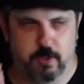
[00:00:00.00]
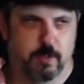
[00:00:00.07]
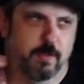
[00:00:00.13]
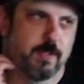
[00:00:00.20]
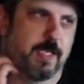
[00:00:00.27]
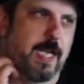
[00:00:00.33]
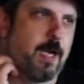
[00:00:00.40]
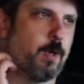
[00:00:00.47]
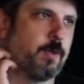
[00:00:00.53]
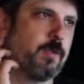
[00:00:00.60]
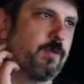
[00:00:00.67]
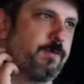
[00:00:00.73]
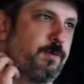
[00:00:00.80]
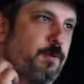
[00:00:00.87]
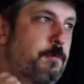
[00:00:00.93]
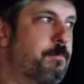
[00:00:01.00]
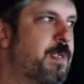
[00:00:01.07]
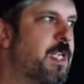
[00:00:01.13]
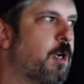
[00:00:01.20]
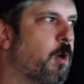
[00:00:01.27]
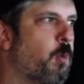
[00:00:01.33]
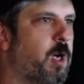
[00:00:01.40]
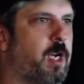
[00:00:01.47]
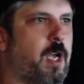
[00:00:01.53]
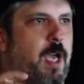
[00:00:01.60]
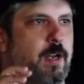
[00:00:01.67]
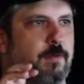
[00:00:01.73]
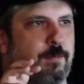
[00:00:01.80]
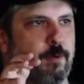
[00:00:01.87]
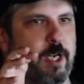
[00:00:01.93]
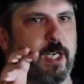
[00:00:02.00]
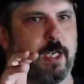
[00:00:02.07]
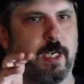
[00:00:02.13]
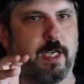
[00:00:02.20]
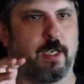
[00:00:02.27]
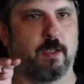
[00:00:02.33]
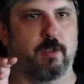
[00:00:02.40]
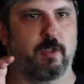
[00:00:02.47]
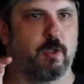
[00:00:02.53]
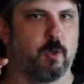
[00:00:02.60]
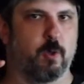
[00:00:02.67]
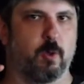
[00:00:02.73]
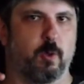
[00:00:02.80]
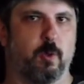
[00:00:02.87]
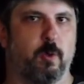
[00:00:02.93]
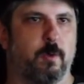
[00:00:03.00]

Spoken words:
sounds for me are what kind of bring it into,